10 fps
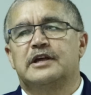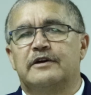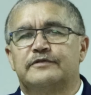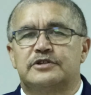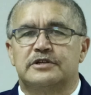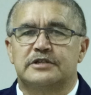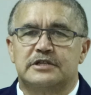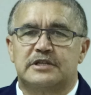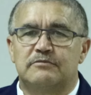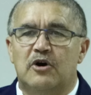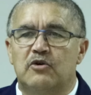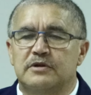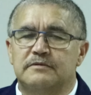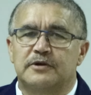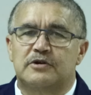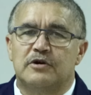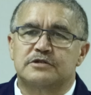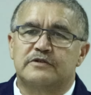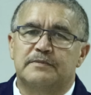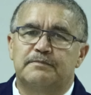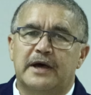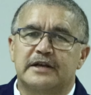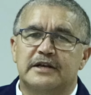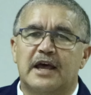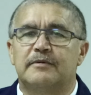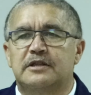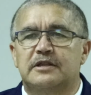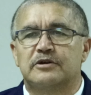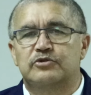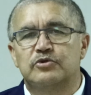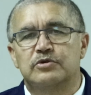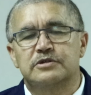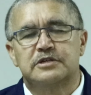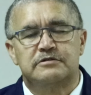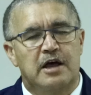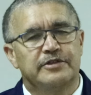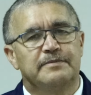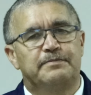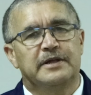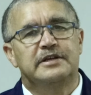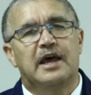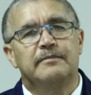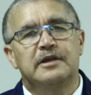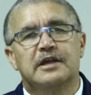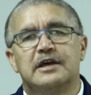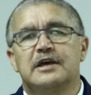have church at the moment because of the pandemic, the rules around the pandemic.